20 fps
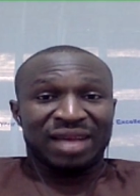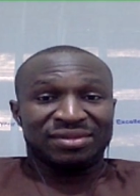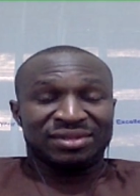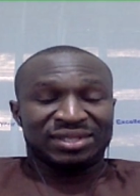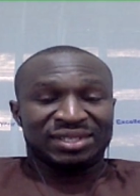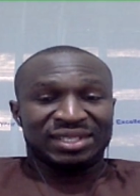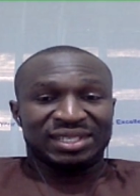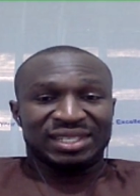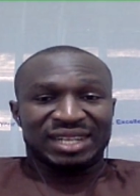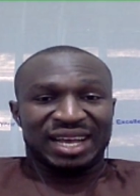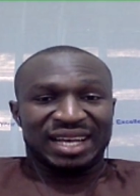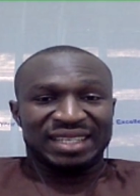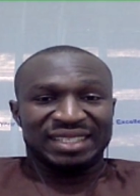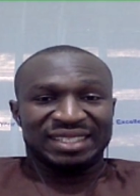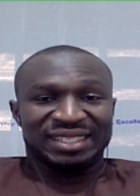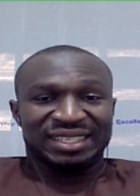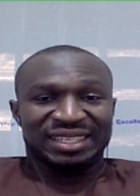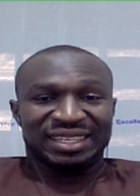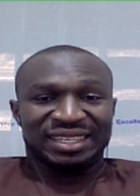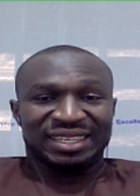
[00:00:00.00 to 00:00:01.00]
seen. That's
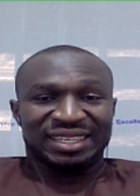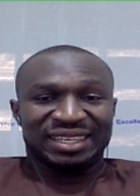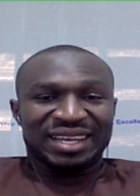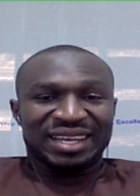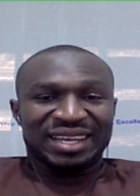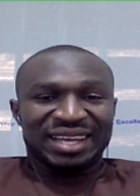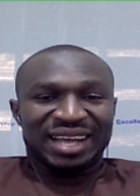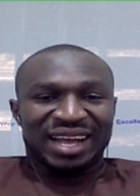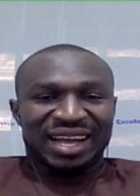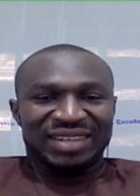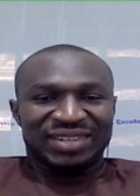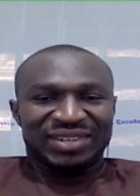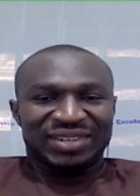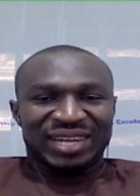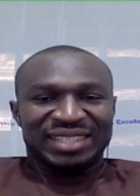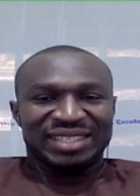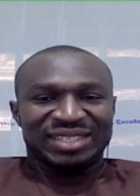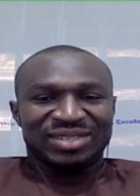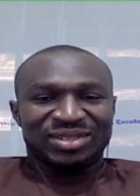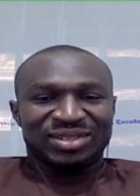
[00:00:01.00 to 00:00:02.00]
the
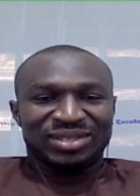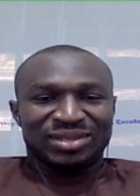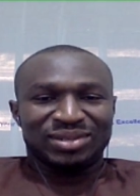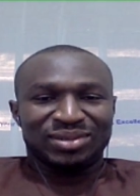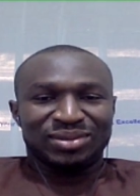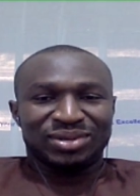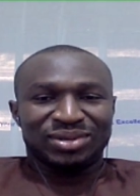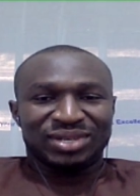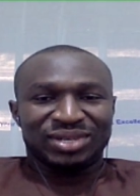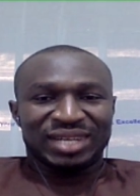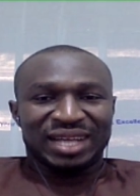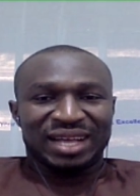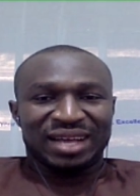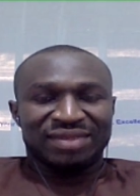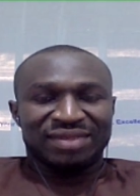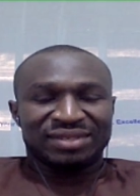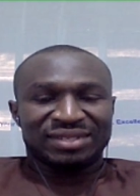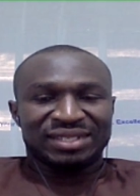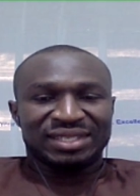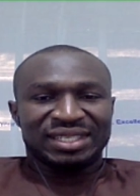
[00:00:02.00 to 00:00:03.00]
handwriting on the wall that
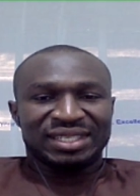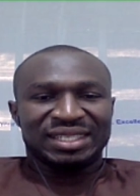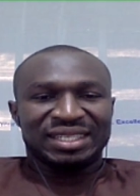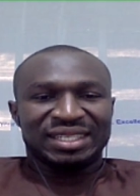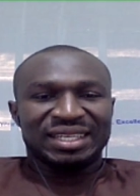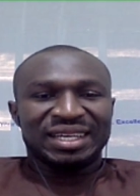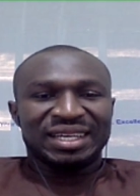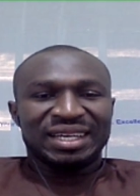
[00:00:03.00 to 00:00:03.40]
I've seen.